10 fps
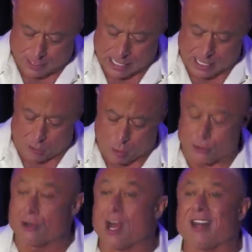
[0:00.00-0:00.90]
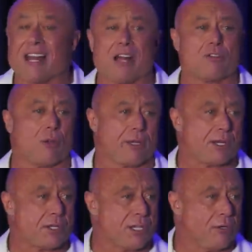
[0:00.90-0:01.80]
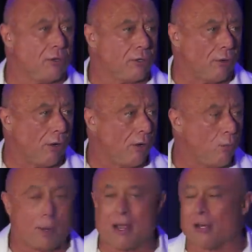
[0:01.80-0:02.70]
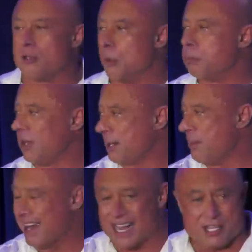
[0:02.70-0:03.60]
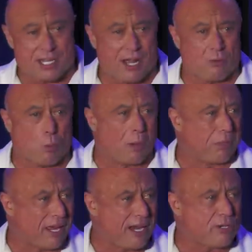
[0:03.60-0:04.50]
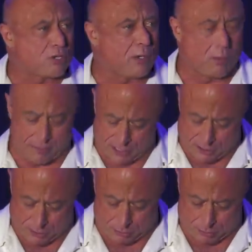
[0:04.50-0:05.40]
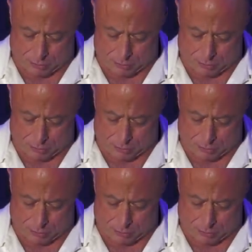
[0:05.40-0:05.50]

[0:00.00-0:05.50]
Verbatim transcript: You're not allowed to look at a single girl. What am I going to do? Pluck my eyes out? Wear blinders? What do you want me to do?